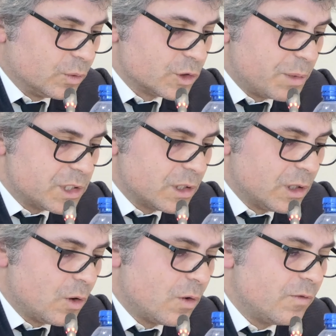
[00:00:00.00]
a special
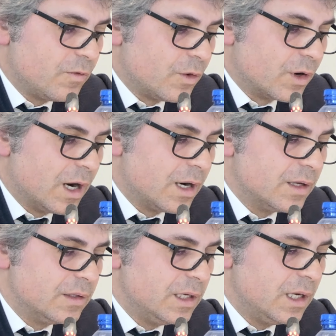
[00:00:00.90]
law for
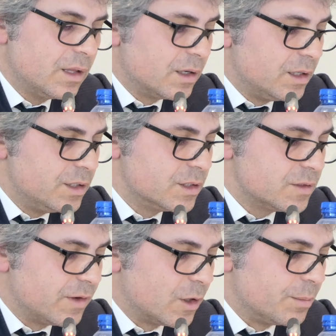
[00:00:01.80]
guaranteeing the
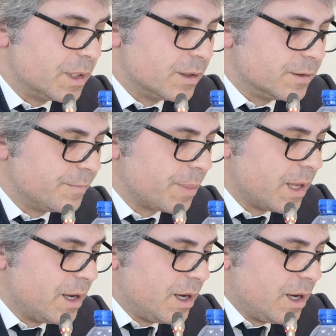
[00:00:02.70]
religious phenomenon.
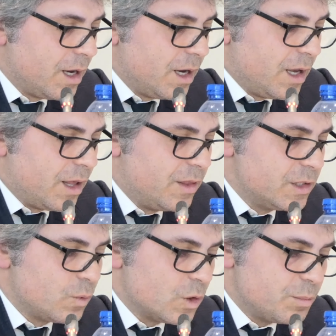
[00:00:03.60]

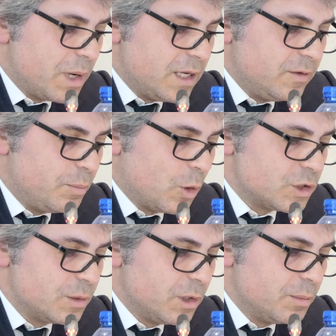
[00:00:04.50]
This was made
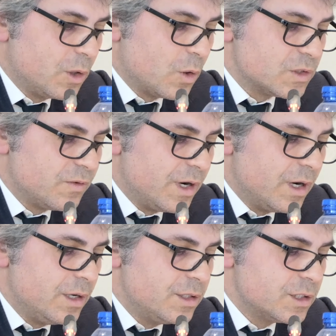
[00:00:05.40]
possible because a
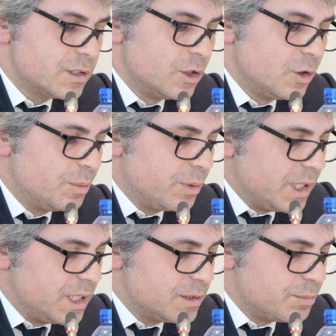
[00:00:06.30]
very religious group
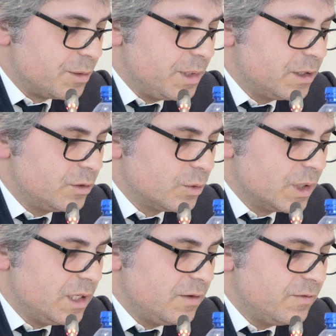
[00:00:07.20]
is permitted to
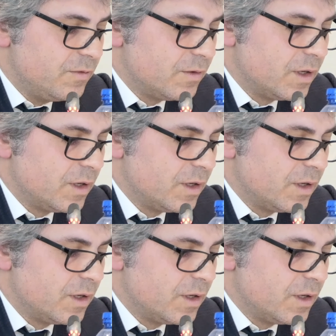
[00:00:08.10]
give